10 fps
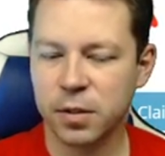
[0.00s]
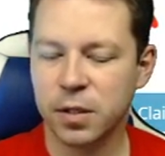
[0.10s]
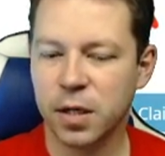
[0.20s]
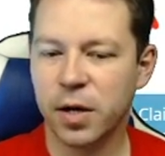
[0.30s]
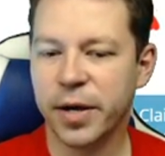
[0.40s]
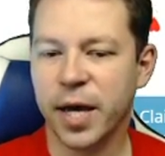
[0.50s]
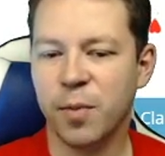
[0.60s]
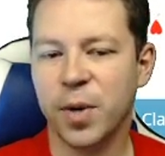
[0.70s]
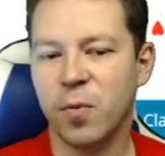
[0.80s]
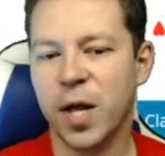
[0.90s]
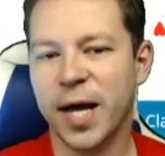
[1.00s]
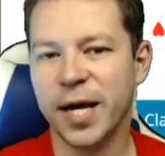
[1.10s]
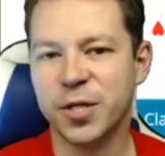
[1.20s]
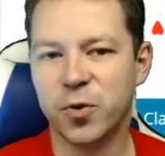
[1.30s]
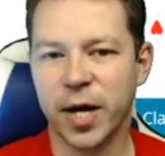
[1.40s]
Okay, but well,
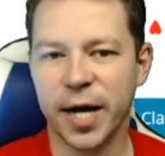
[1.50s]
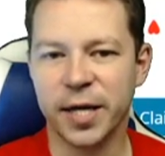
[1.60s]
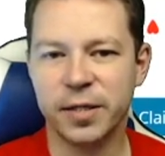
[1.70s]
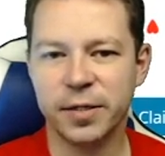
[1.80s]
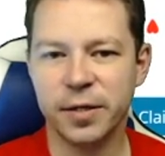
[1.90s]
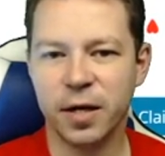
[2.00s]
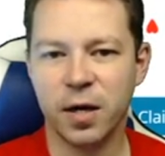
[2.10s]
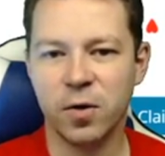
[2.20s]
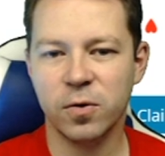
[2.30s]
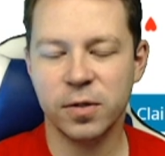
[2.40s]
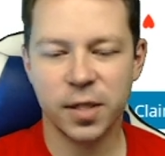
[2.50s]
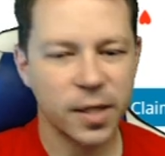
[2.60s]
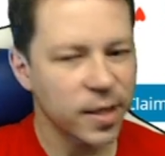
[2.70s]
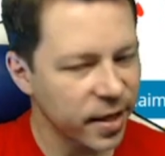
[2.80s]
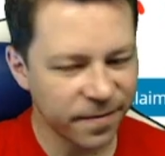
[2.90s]
I tried. You know,
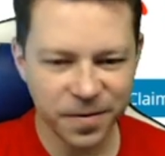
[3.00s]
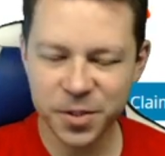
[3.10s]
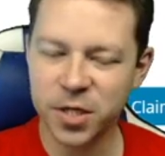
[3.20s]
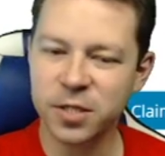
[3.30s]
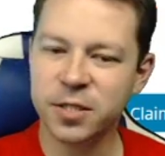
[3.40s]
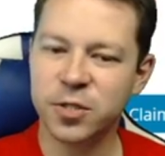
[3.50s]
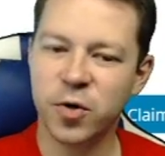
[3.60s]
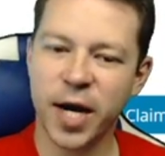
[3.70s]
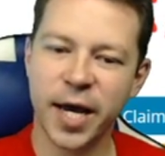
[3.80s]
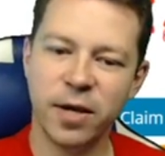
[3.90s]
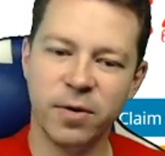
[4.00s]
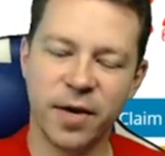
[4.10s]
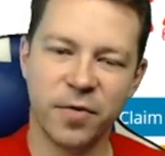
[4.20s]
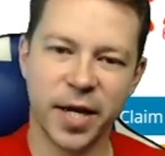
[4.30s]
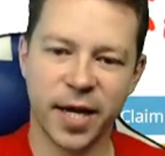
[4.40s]
uh, if you don't try, you
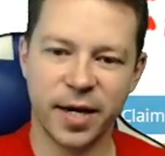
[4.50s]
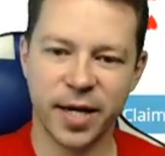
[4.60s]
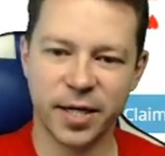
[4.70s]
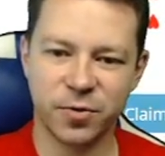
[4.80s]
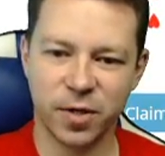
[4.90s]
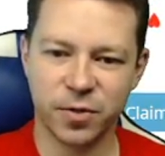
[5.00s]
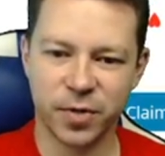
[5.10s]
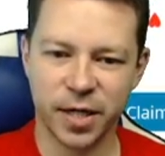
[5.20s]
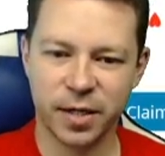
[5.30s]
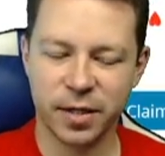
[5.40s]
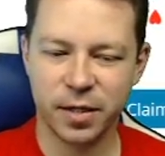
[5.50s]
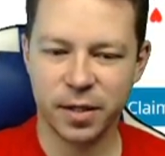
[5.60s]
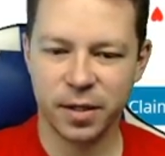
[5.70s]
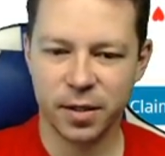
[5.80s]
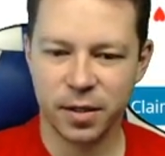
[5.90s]
never get an extra trick.
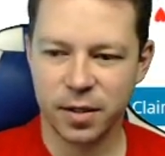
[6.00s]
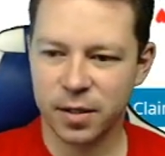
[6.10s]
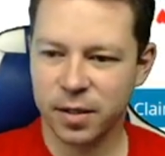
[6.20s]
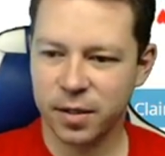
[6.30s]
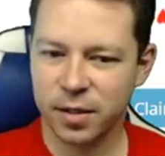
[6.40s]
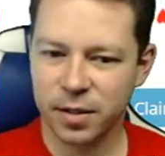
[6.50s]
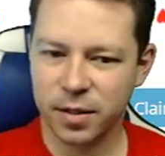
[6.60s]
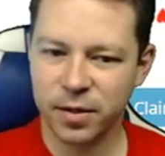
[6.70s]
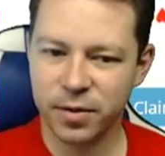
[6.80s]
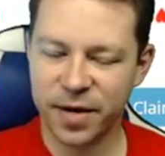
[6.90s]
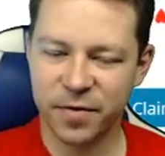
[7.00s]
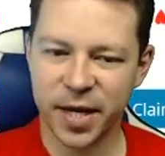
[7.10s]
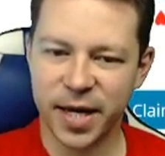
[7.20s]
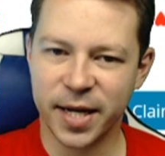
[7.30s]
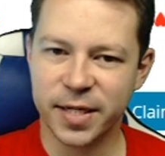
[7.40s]
You never
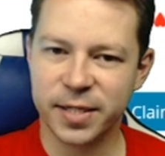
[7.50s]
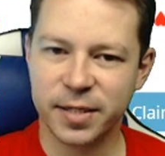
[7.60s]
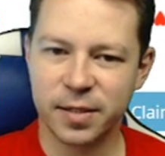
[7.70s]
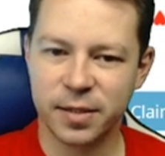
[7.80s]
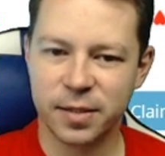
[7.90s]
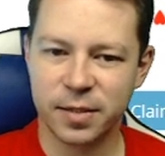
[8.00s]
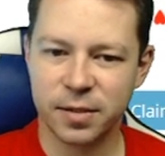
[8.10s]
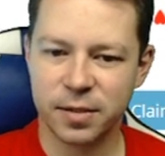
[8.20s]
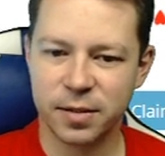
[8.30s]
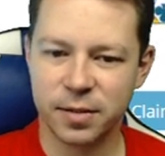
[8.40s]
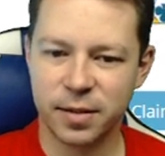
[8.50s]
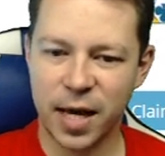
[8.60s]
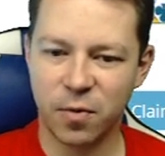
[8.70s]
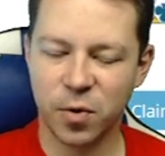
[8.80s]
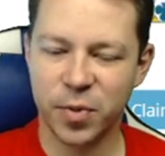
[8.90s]
get it.
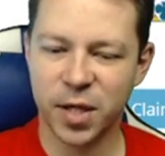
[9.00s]
That would be a